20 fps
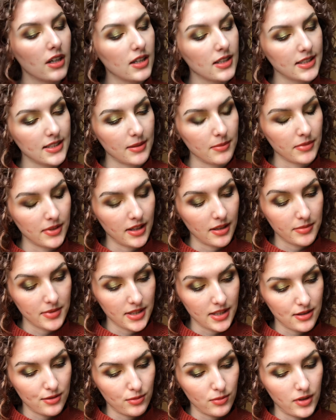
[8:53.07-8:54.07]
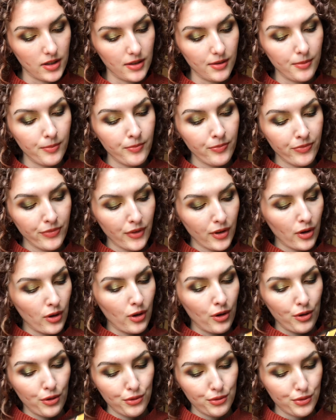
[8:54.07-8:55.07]
sometimes as well.
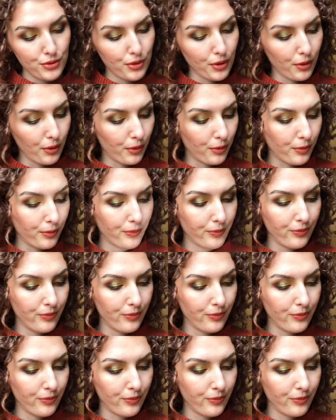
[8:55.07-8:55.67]
So